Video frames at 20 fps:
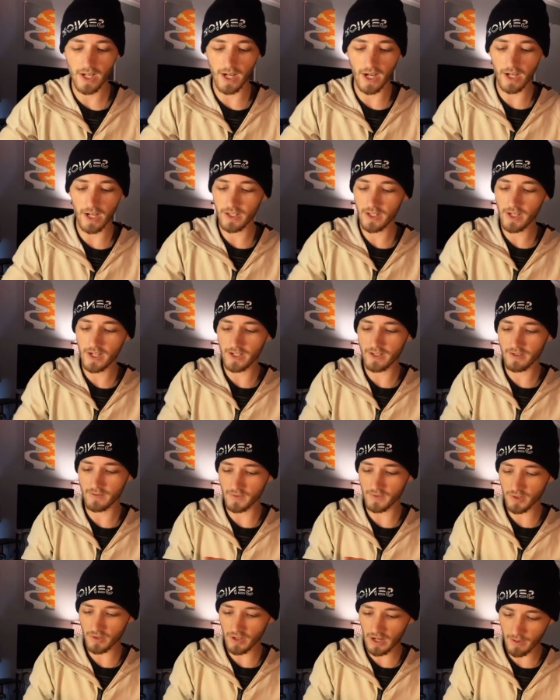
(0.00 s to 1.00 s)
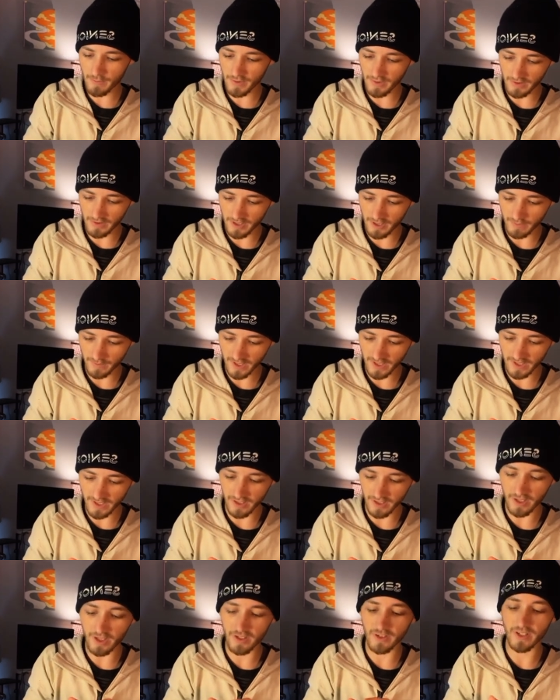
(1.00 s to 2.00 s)
I needed some straps or something to
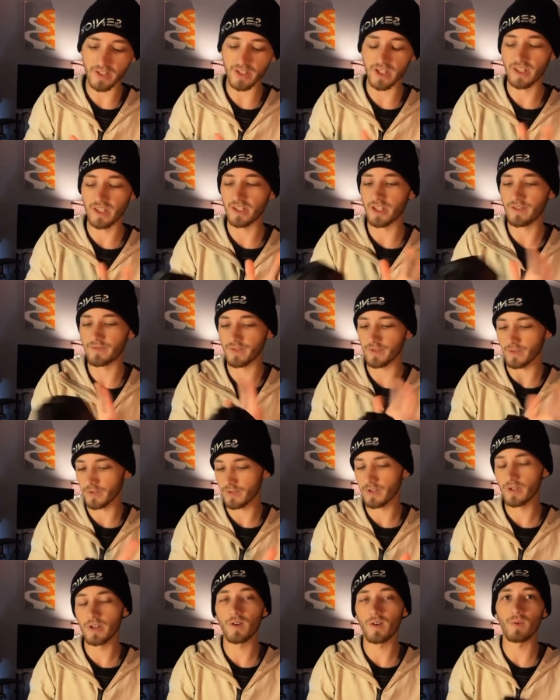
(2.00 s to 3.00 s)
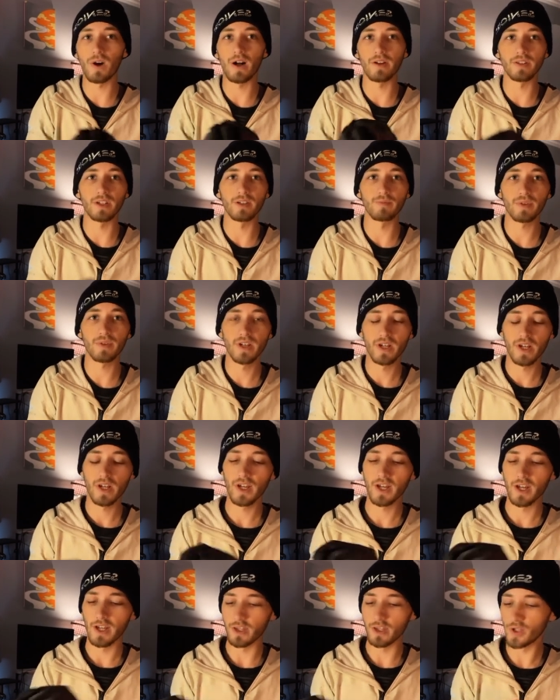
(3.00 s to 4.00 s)
secure it and never wound up
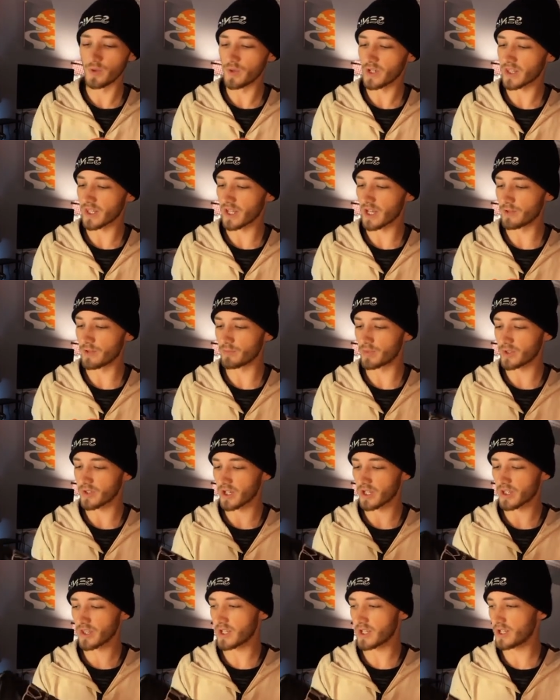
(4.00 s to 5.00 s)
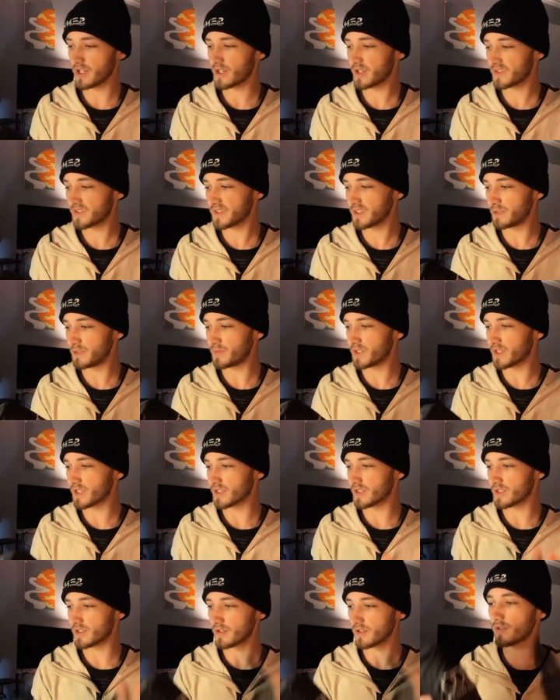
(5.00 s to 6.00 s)
doing that. But I think
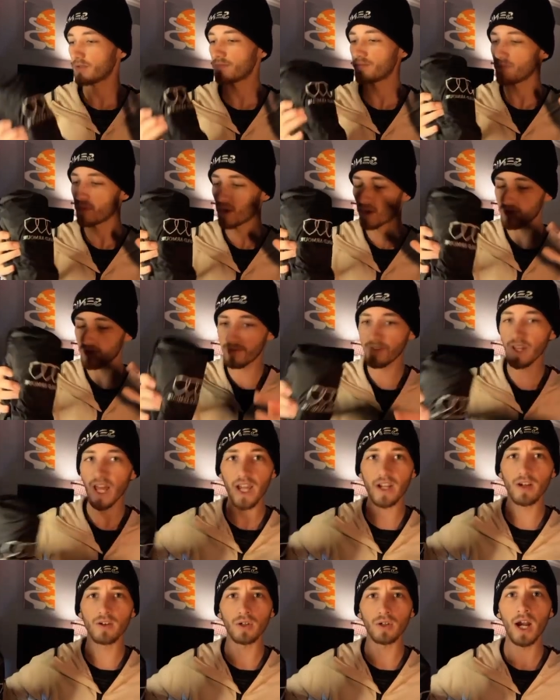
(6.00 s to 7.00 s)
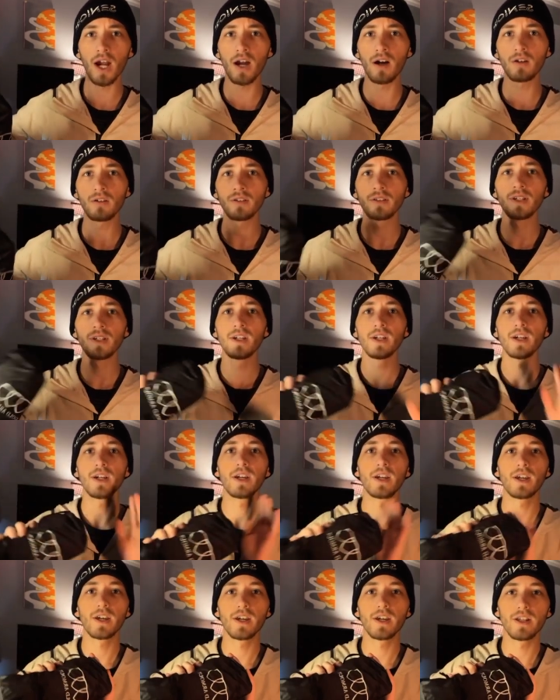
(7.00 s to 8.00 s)
sleeping on flat ground,
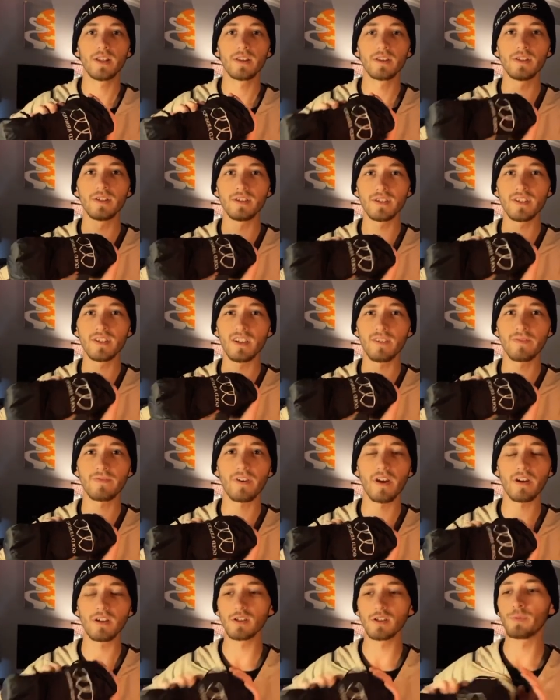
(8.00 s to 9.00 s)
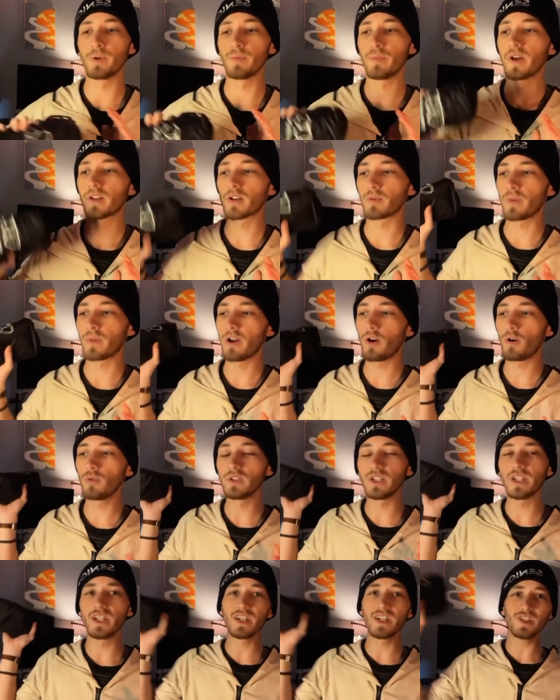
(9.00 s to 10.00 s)
this is gonna fare a little bit better. My
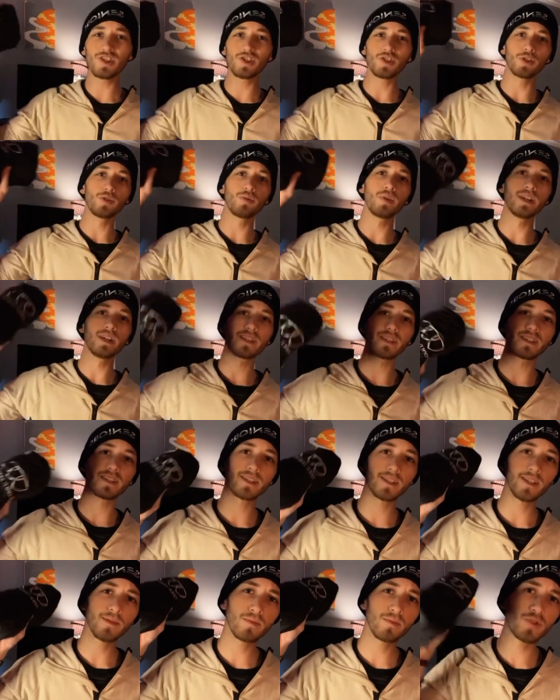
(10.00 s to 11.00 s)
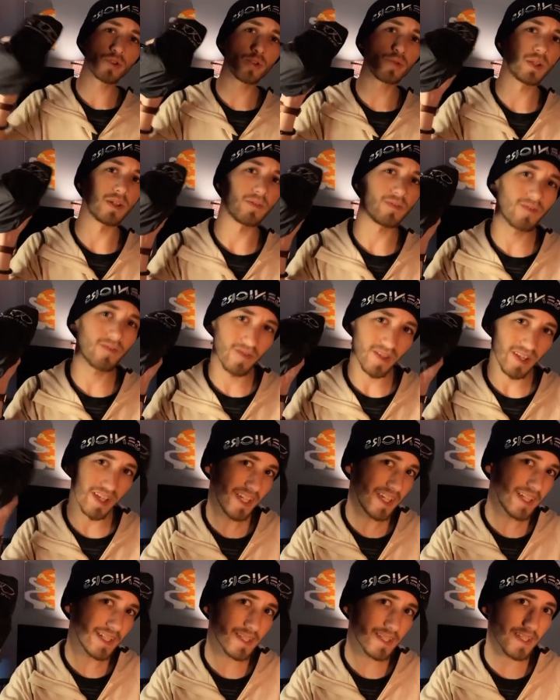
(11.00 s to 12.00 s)
only issue is it seems to deflate
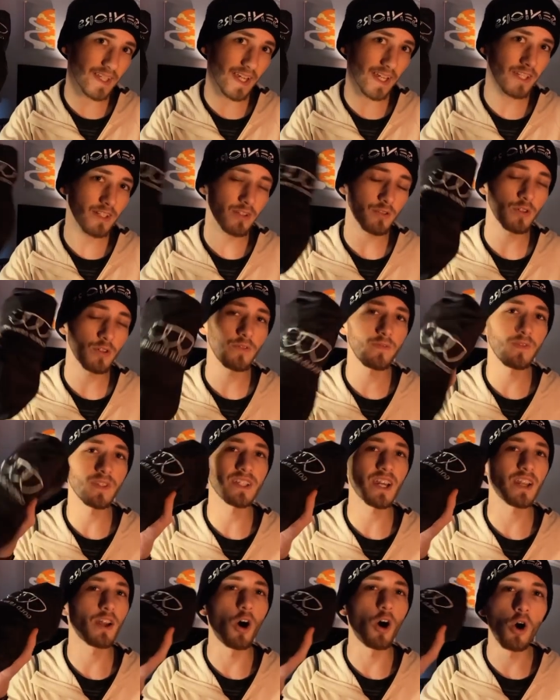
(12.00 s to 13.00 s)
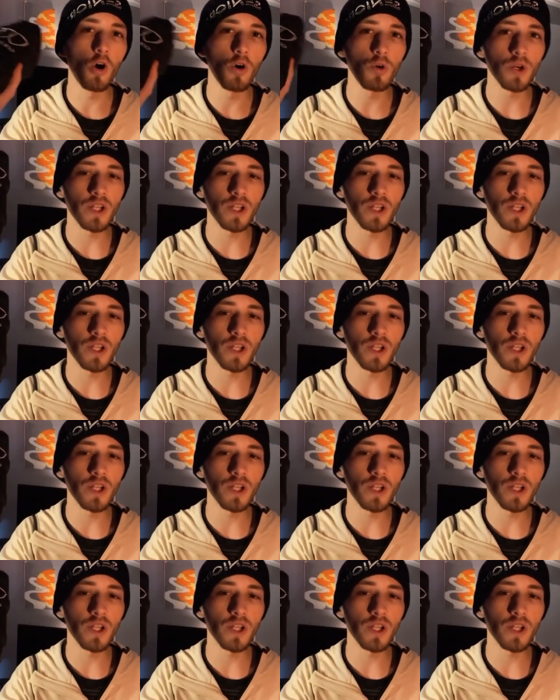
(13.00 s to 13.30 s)
and I don't know if it's got a hole in